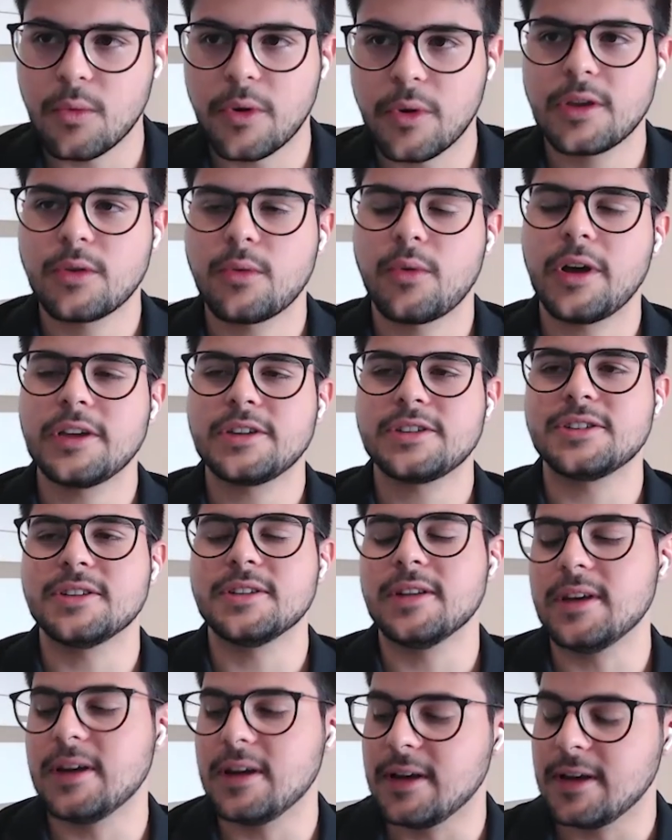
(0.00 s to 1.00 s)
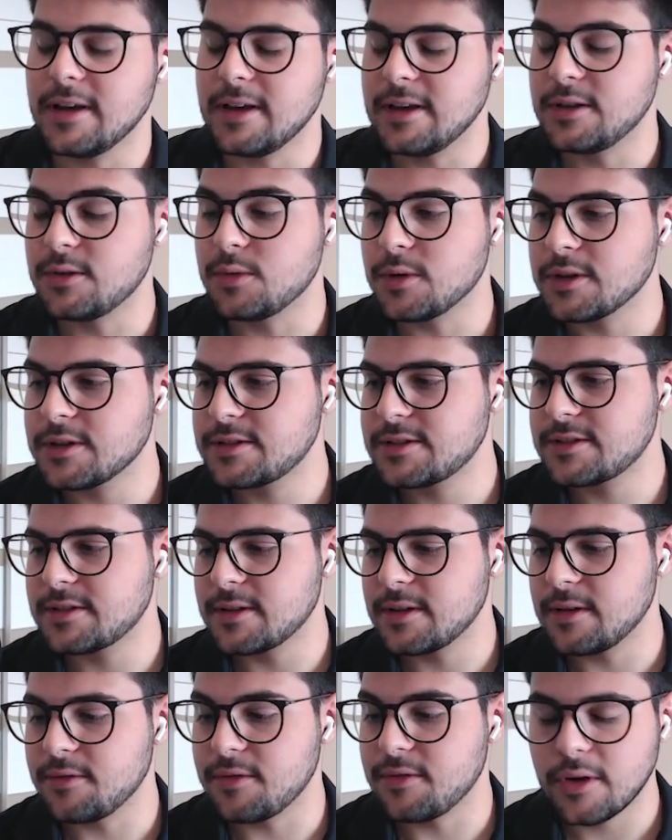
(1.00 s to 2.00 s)
great question. Uh, it was
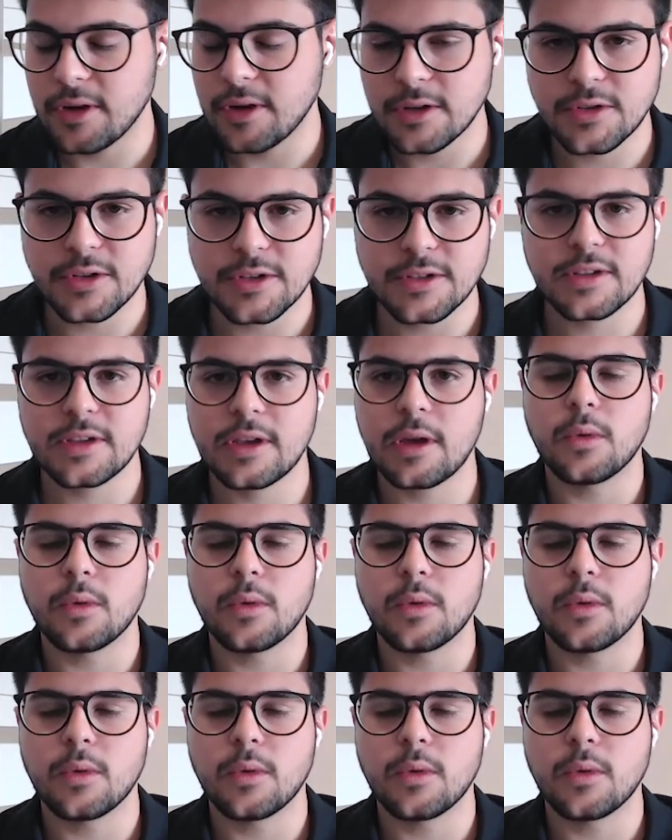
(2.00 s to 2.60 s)
uh, very interesting.